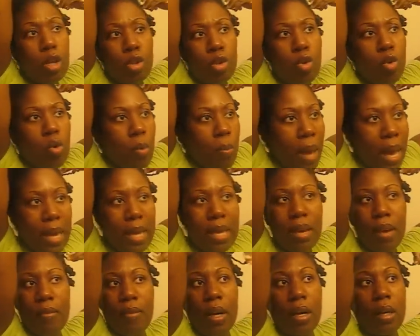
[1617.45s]
too
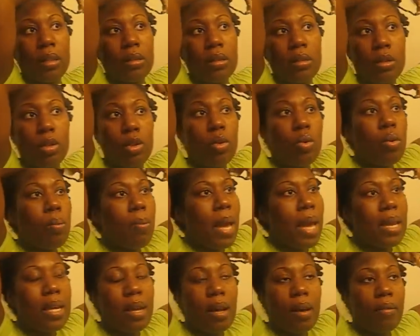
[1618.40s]
many of us
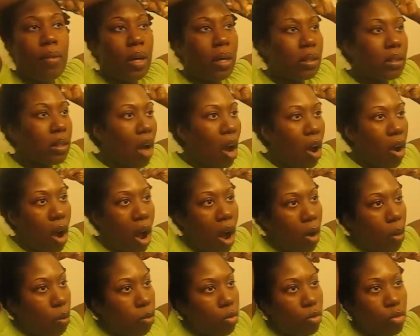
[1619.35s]

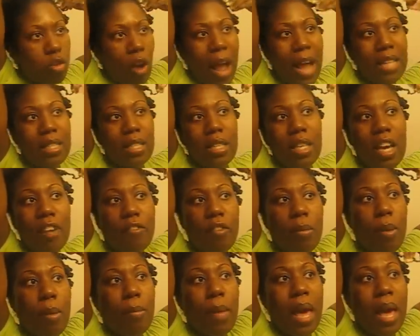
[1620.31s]
are trying to get
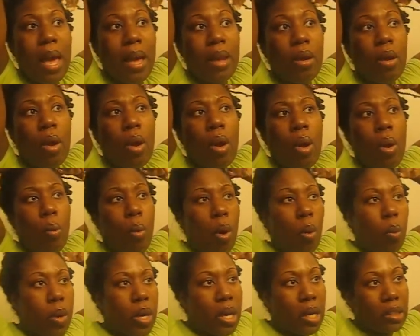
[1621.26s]
from a man
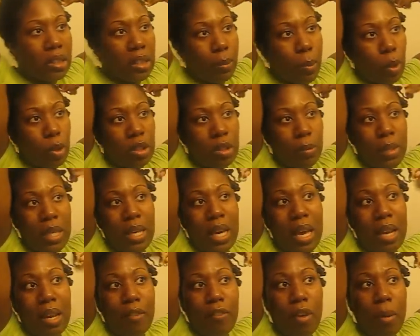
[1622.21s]
what we are supposed to be
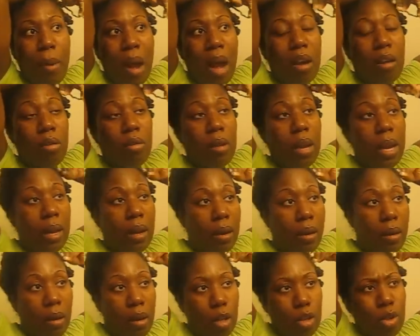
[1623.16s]
getting from our
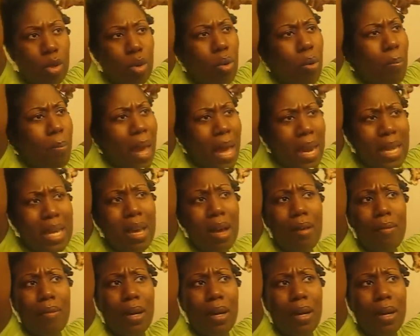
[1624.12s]
creator. Too many of